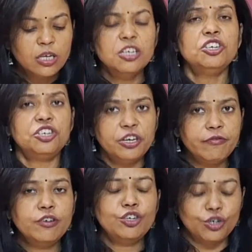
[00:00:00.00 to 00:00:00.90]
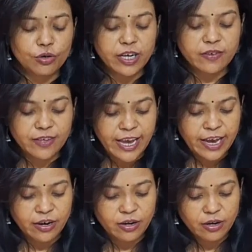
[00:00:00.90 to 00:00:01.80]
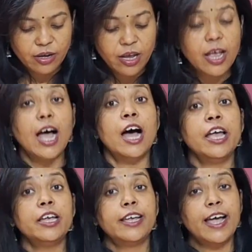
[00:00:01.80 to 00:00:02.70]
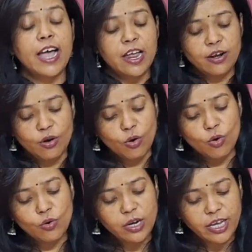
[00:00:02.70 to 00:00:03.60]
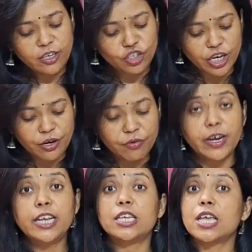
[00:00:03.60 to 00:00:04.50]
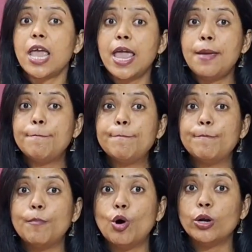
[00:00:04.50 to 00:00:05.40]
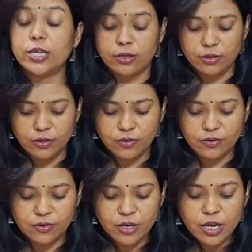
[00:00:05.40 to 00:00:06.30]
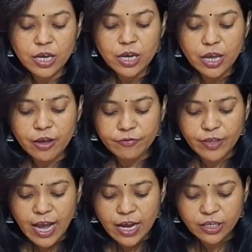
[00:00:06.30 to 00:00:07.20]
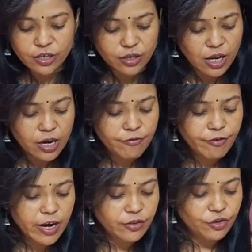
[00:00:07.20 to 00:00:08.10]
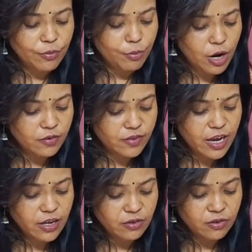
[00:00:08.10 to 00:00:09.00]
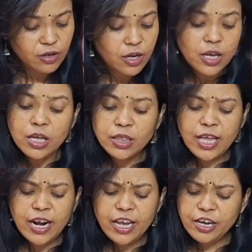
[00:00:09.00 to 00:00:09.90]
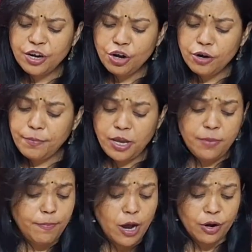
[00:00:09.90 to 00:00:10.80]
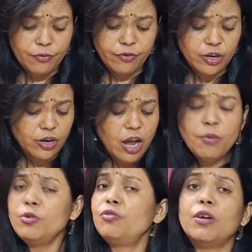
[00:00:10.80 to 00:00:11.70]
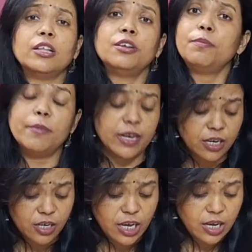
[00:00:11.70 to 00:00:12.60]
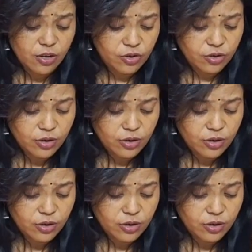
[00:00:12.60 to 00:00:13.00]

Shiva shook his head. I can only generate immortals. If that nullifies your process, then I cannot be a part of it. I would rather meditate.